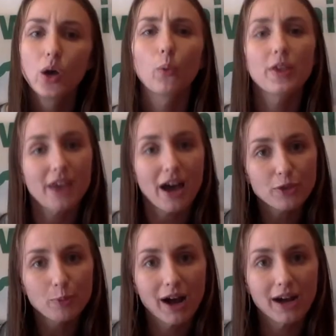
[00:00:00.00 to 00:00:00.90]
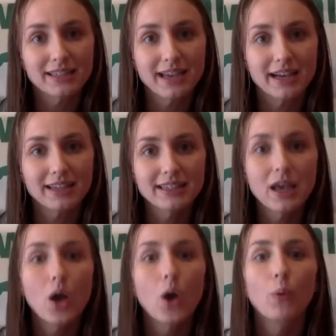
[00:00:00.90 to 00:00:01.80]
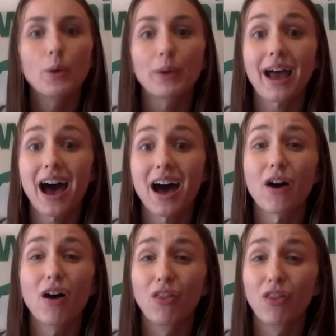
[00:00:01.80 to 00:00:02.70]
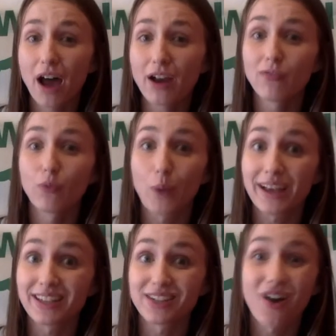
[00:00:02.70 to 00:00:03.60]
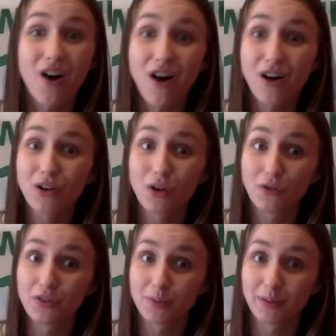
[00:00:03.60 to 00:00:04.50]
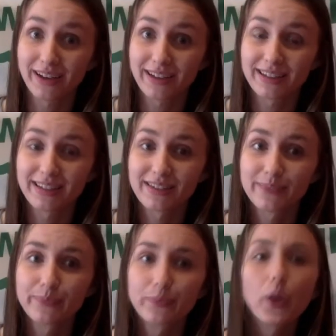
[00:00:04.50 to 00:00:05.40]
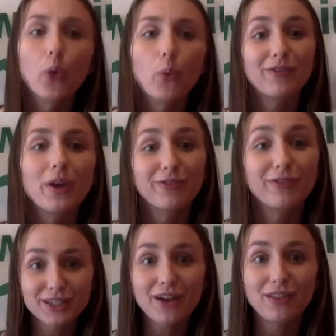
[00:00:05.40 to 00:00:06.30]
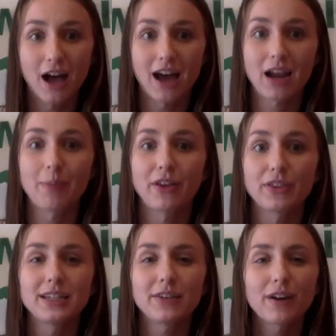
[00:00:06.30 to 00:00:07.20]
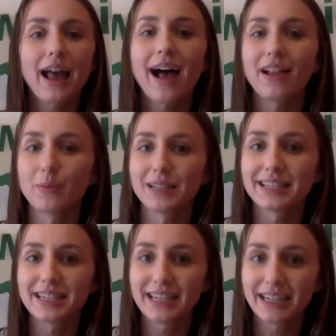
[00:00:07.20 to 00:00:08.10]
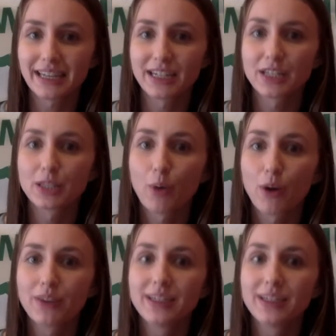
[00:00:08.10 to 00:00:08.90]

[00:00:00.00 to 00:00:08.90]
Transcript: Without the process, we would have a lot of waste all over the place. We've learned a lot about the different elements needed to support the